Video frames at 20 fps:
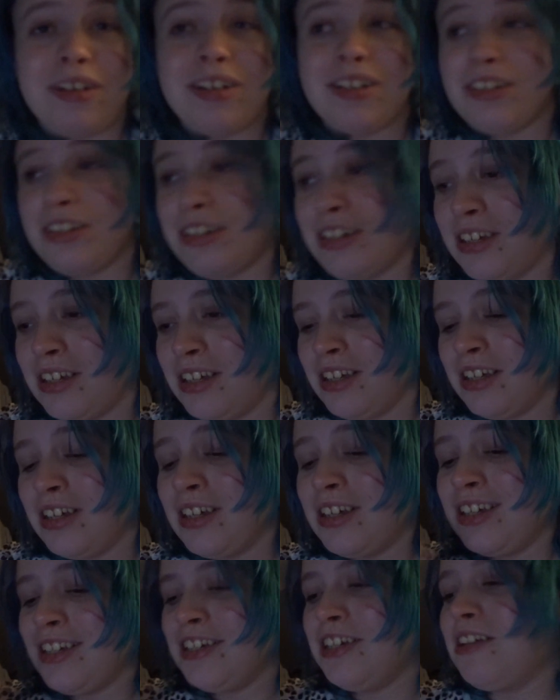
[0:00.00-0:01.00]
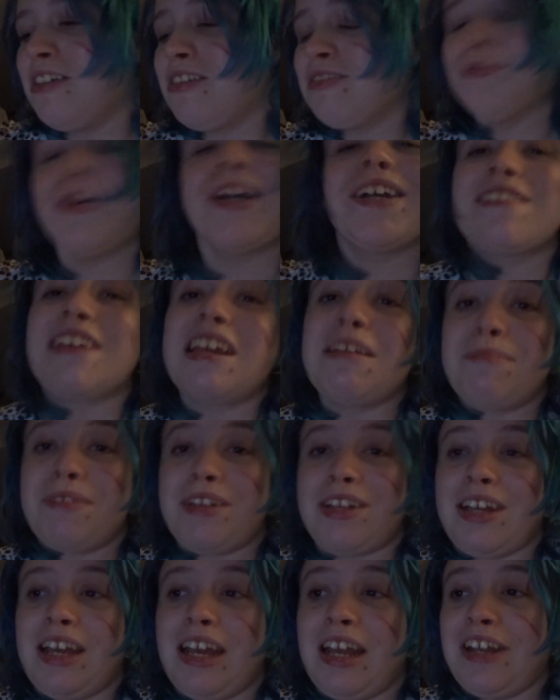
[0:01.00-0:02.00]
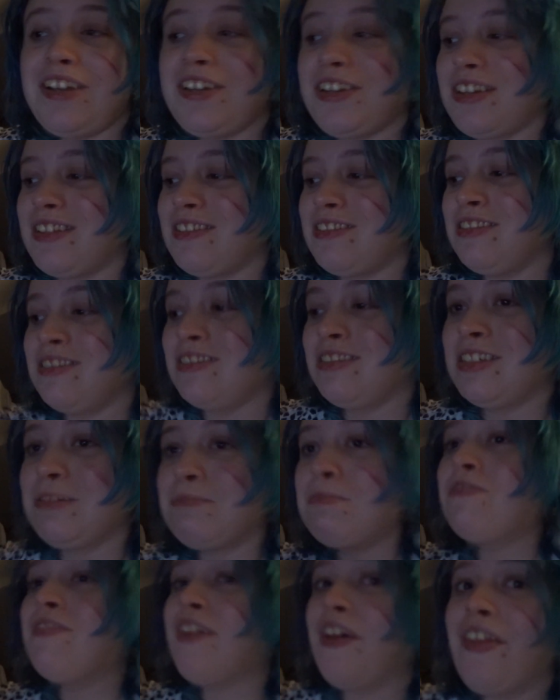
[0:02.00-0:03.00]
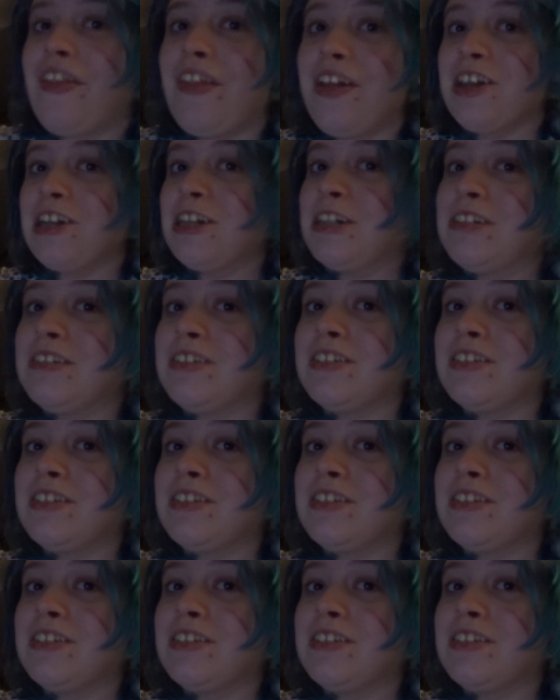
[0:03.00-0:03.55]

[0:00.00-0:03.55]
And you know, that's why I take medication, to prevent that.